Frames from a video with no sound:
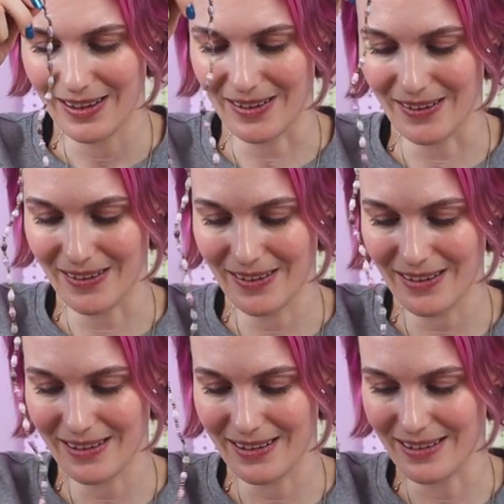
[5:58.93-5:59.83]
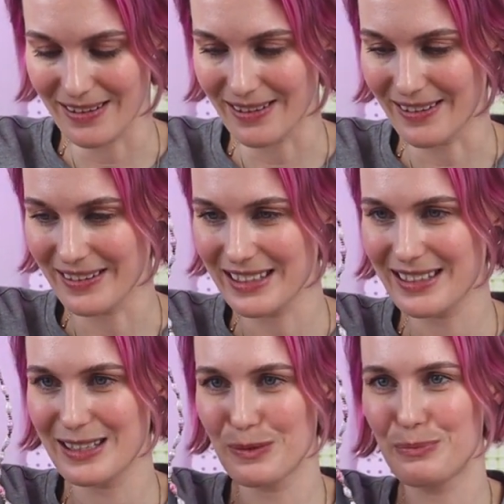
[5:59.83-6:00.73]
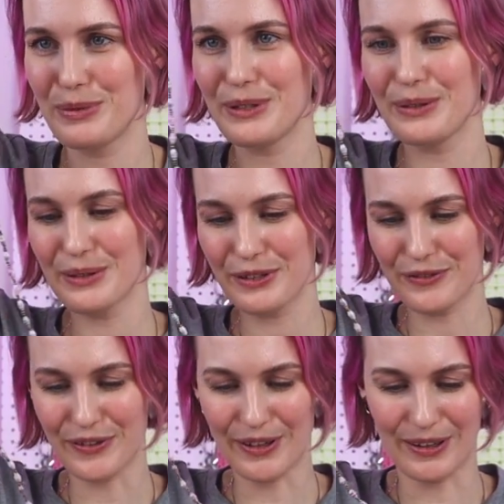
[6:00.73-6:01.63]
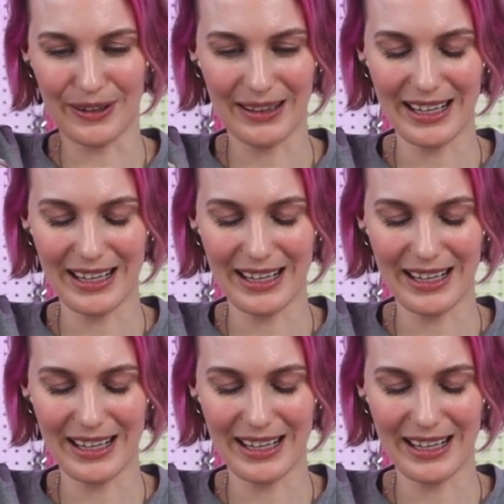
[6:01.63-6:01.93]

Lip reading: Oh, this is beautiful.